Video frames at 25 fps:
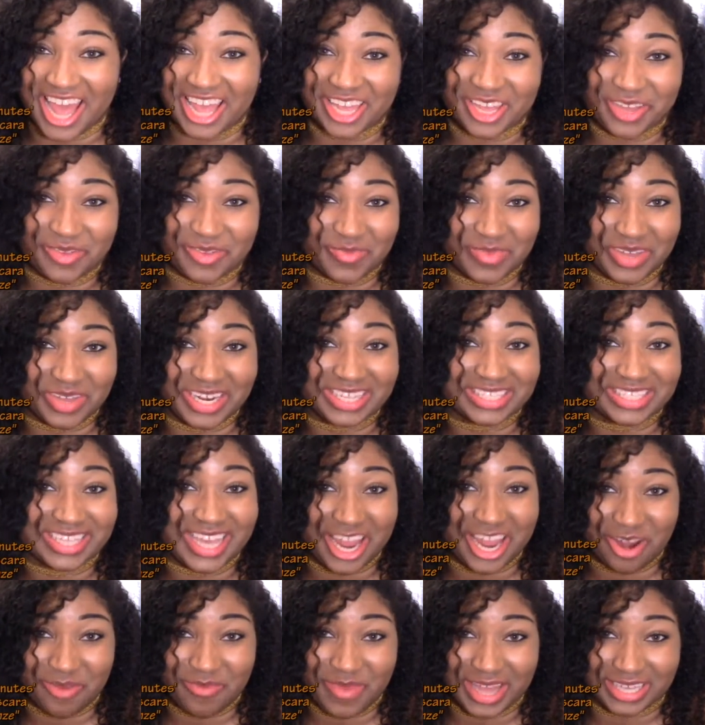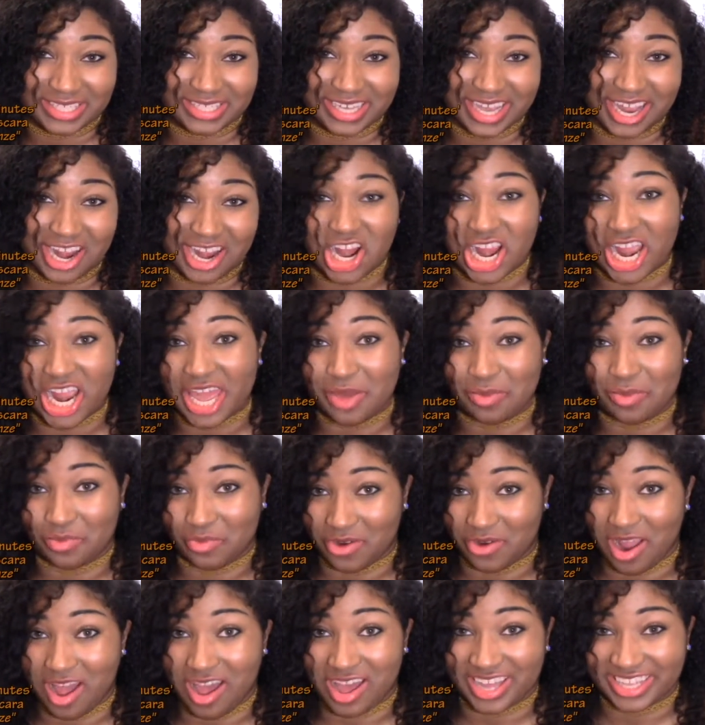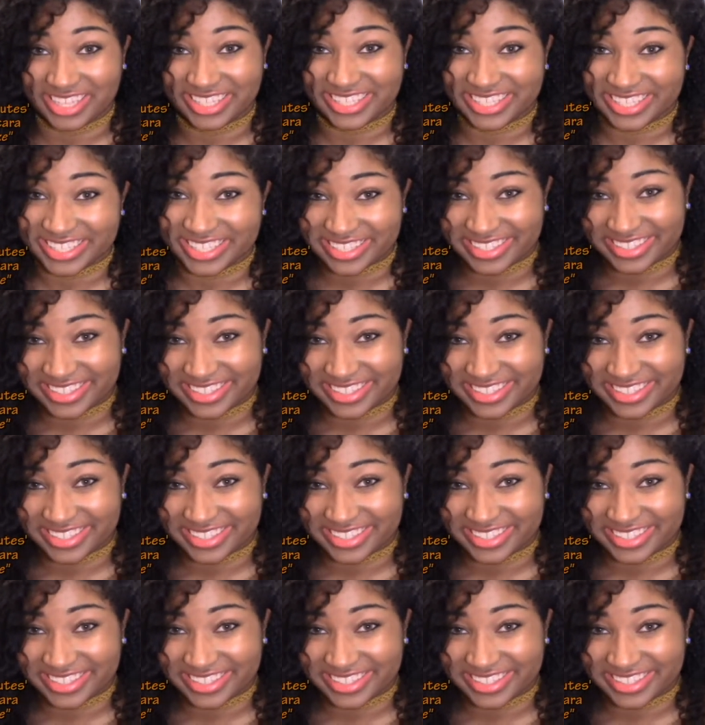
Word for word: in Minutes Hair Mascara in bronze.